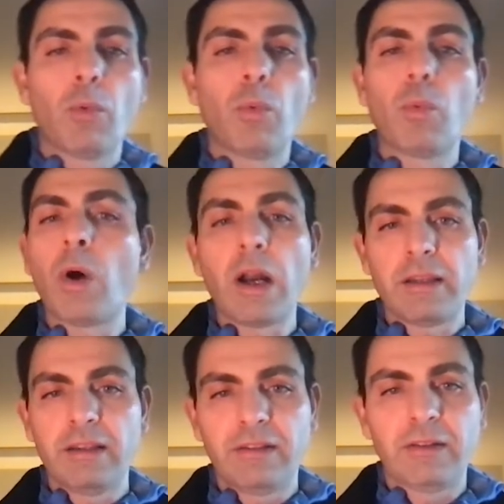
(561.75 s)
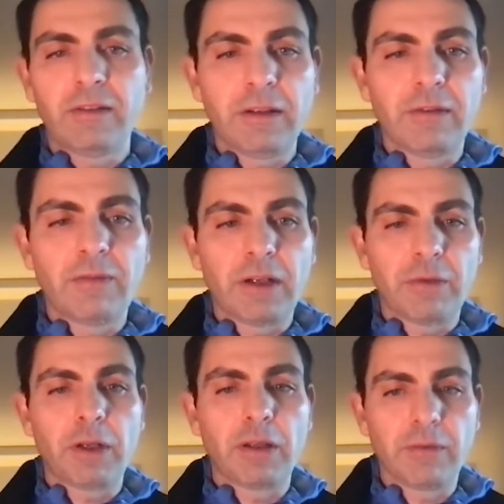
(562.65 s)
why this is very
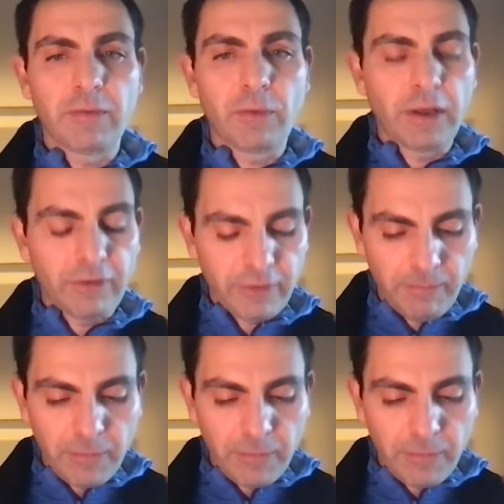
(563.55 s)
relevant for us.